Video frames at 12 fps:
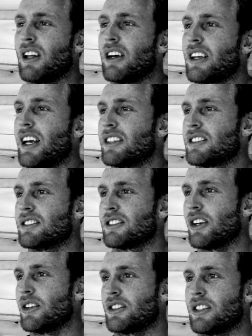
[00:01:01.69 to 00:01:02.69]
locations,
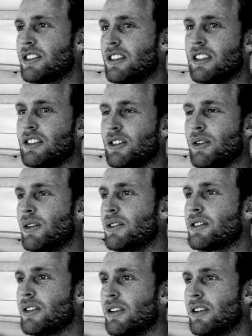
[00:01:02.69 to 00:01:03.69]
not just at
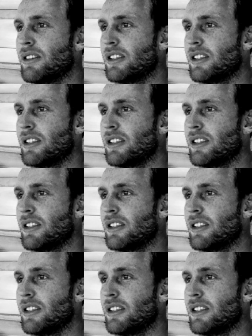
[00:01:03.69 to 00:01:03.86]
Jaws or.